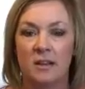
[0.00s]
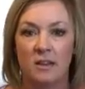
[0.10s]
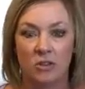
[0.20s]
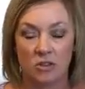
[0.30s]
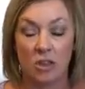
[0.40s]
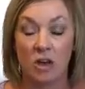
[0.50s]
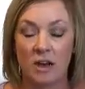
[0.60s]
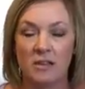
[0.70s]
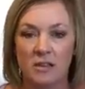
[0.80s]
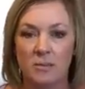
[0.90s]
there's a lot
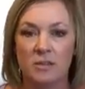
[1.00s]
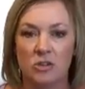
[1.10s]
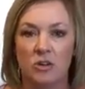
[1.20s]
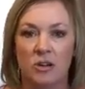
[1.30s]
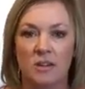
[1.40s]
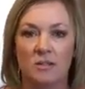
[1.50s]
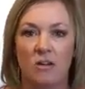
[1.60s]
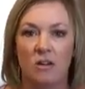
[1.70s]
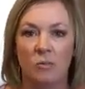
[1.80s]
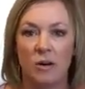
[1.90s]
of tips and tricks
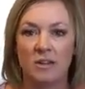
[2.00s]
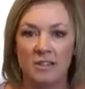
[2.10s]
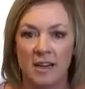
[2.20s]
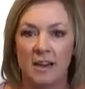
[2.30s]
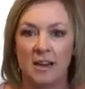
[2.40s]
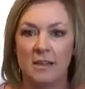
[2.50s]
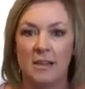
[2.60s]
on where to stand